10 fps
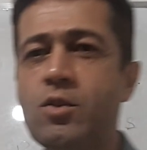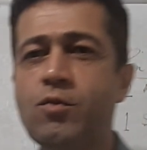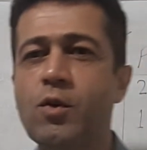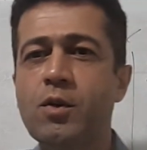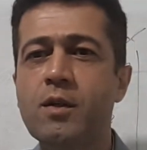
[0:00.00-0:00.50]
you
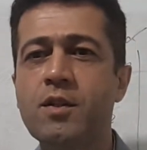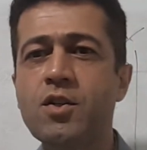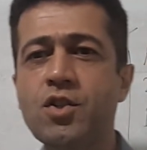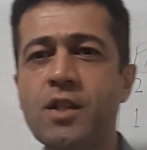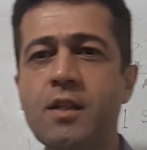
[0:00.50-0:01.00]
for your
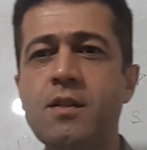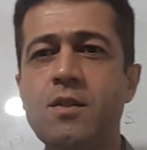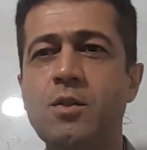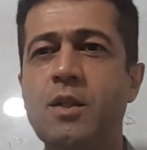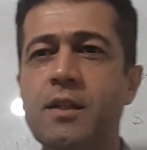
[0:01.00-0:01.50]
attention.
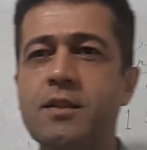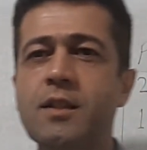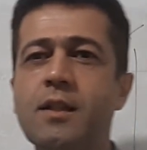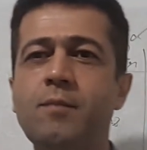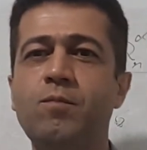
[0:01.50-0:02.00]
See you
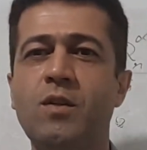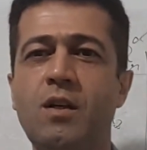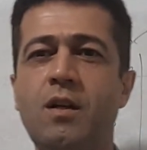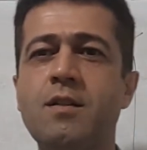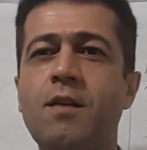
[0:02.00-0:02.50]
later.
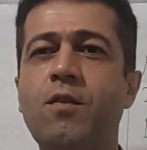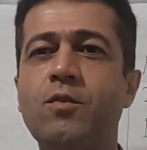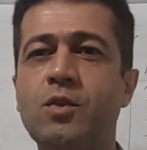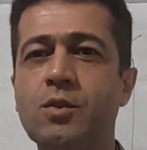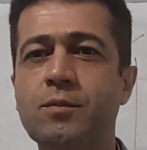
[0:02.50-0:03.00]
Lots of
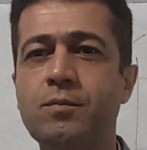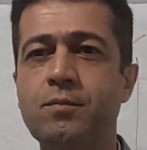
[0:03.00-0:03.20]
love to you.